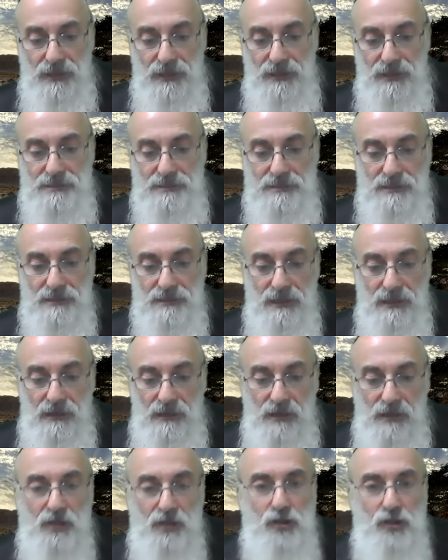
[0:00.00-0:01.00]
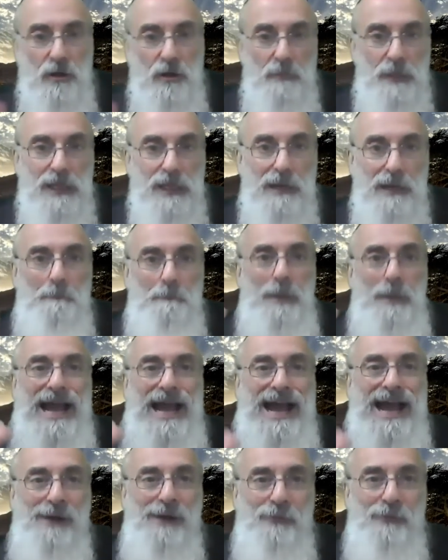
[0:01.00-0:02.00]
is attributing
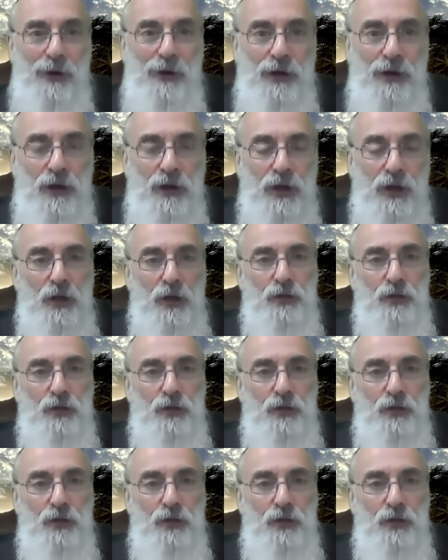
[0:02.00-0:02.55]
power